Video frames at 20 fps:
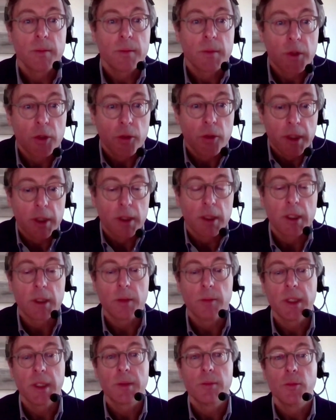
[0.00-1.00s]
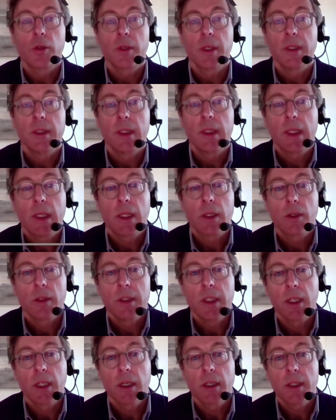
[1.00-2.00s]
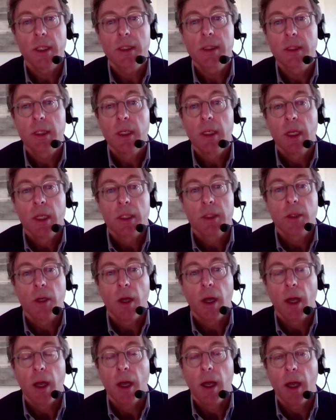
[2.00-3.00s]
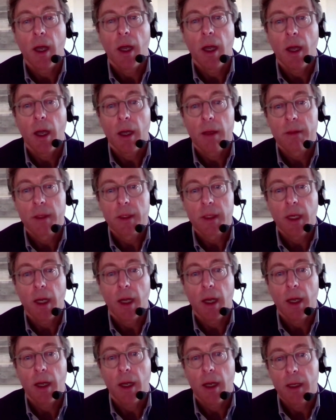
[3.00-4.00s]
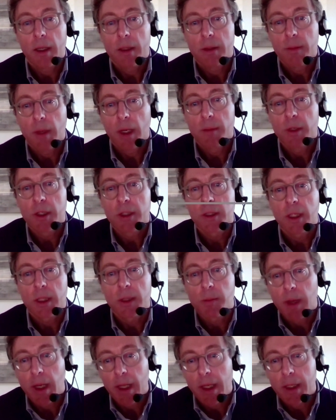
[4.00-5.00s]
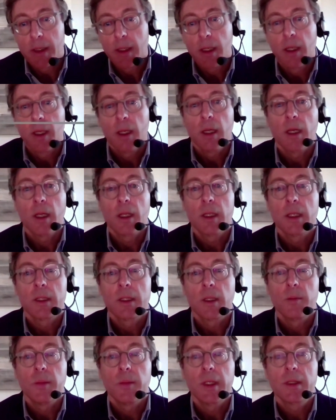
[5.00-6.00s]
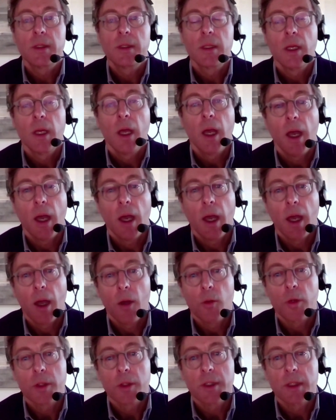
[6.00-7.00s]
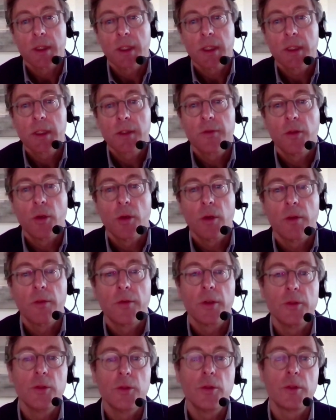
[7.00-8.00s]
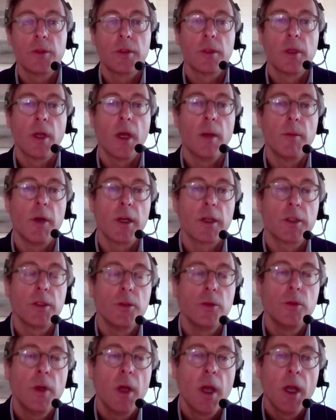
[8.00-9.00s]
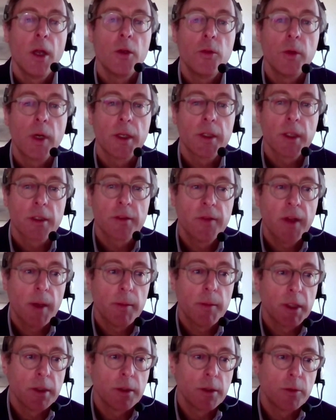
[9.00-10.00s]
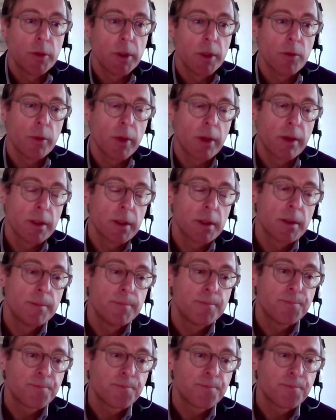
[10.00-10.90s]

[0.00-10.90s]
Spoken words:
going a little bit more in detail on E-Codecs. So I think I must explain a little bit what it is for those among you who are not familiar with it.